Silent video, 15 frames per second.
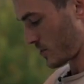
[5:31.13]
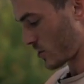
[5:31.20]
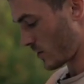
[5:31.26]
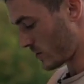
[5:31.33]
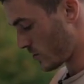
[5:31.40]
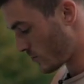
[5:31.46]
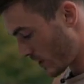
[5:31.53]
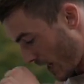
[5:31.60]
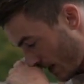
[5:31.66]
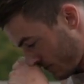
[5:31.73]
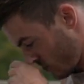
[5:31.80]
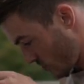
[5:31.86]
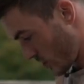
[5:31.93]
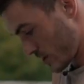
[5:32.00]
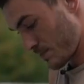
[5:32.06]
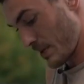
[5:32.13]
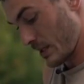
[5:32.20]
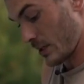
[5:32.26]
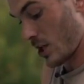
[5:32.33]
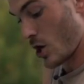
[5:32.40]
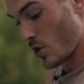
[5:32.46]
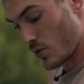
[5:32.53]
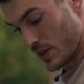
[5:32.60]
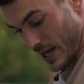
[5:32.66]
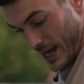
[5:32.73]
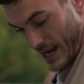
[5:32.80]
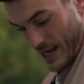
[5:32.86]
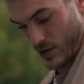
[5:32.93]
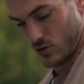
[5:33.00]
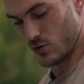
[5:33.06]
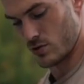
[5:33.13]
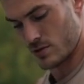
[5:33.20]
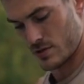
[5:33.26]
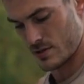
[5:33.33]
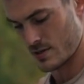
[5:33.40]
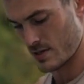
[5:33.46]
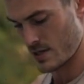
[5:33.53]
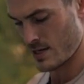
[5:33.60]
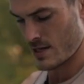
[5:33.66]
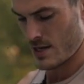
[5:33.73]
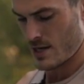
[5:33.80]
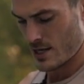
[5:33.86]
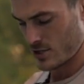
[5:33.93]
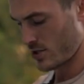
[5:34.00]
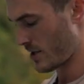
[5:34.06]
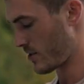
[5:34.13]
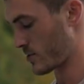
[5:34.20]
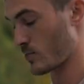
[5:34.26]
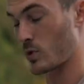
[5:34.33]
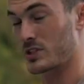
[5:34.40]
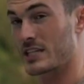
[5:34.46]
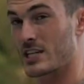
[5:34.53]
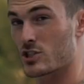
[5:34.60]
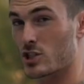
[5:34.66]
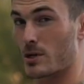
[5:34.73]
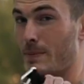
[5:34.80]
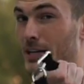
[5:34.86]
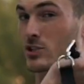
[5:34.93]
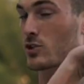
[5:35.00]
just going to grab just below the handle so that there's more tension on my